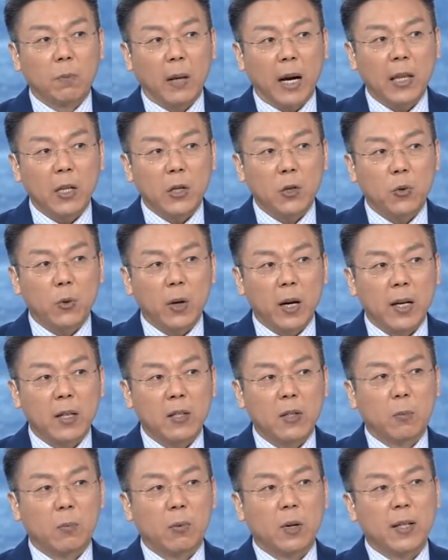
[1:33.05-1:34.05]
by the
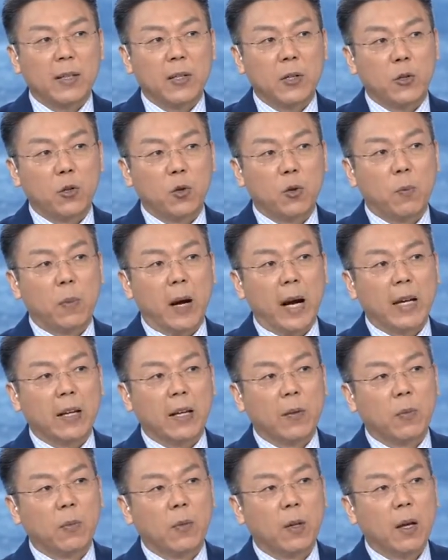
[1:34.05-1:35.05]
U.S. President Joe
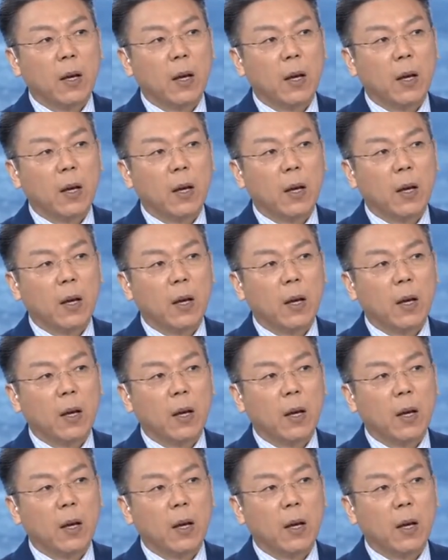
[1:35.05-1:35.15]
Biden.